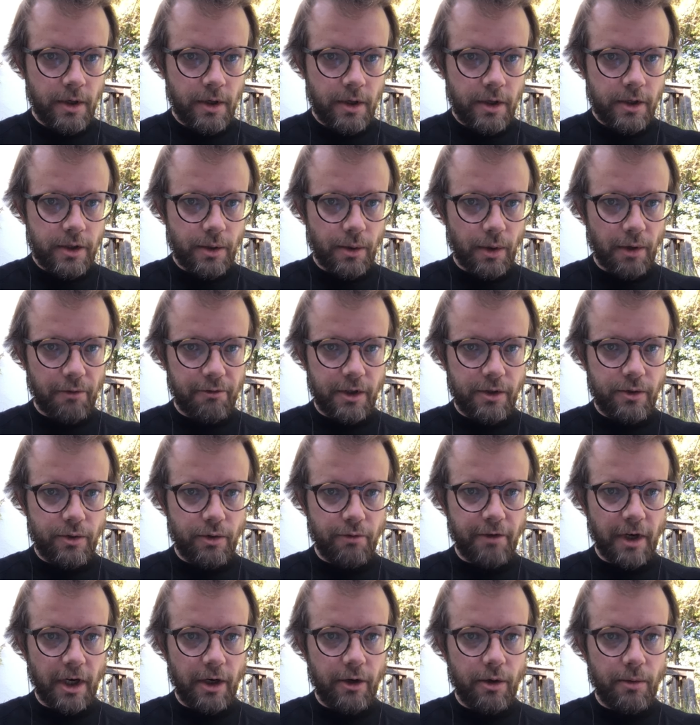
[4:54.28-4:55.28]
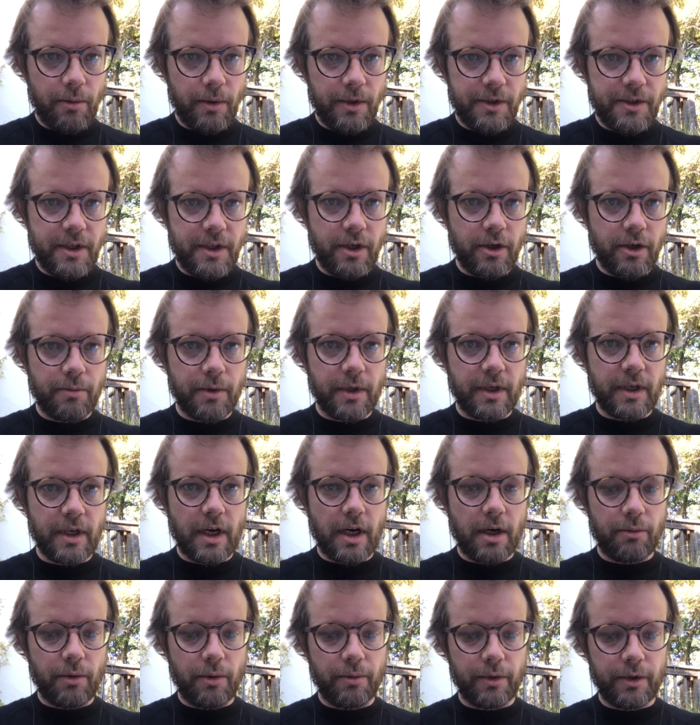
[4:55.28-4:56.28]
So we have these two variables here, but
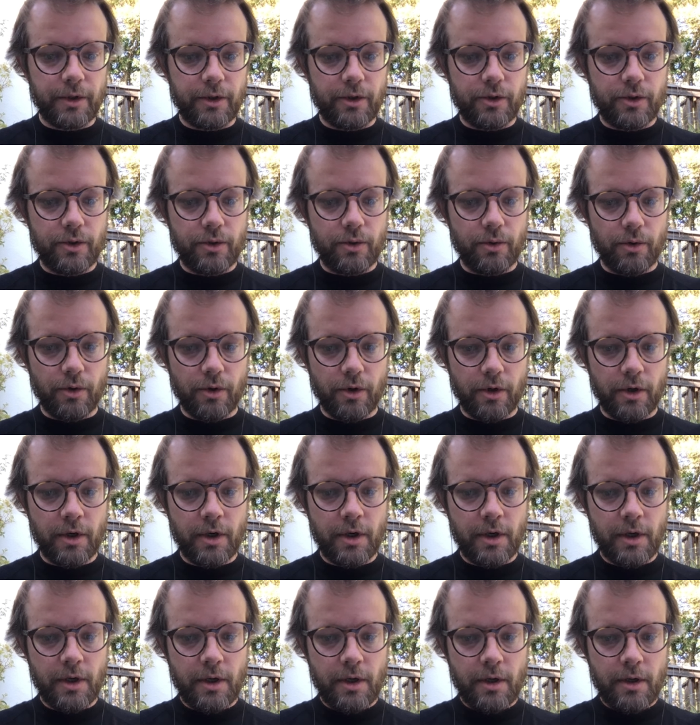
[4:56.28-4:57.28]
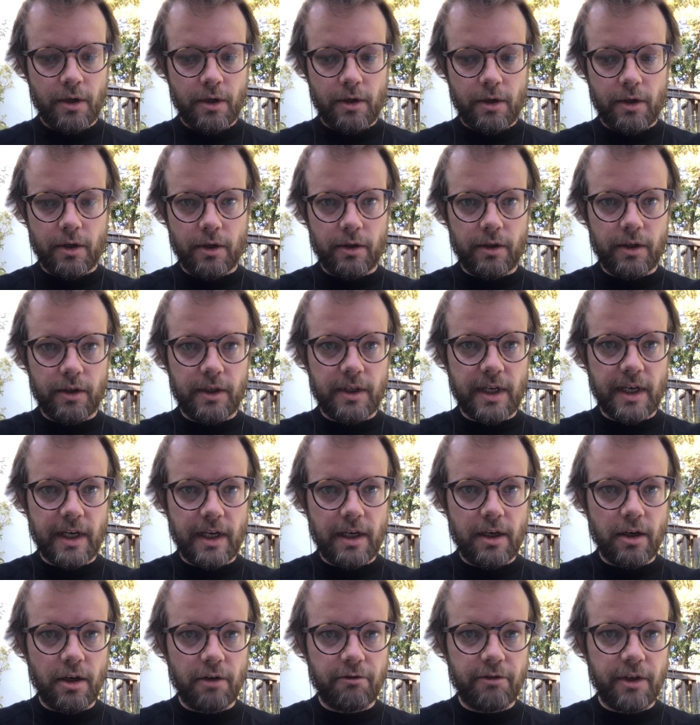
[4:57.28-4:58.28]
now we want to store, the
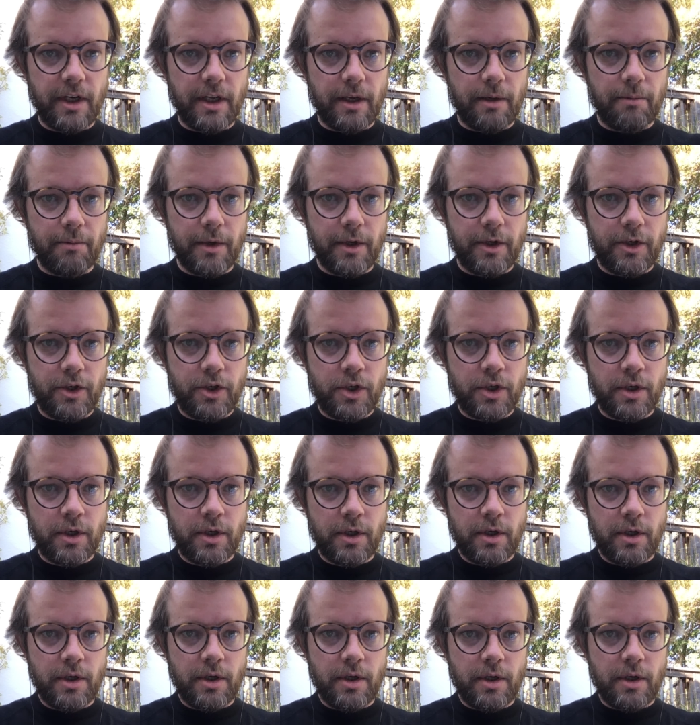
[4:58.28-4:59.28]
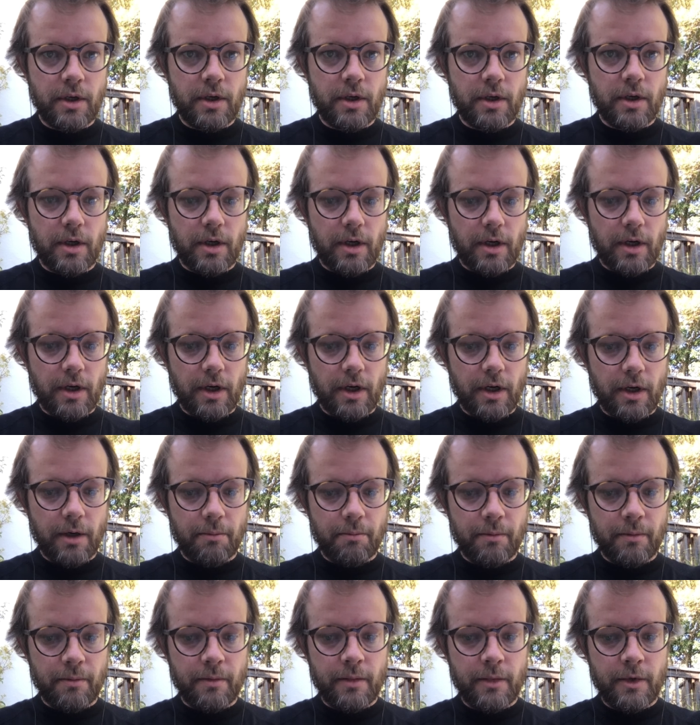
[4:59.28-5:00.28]
title of an image,
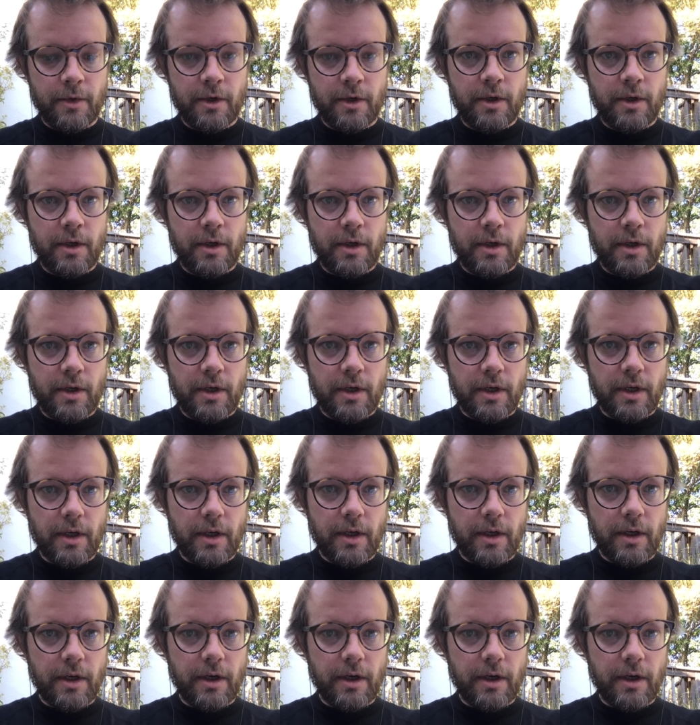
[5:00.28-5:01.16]
an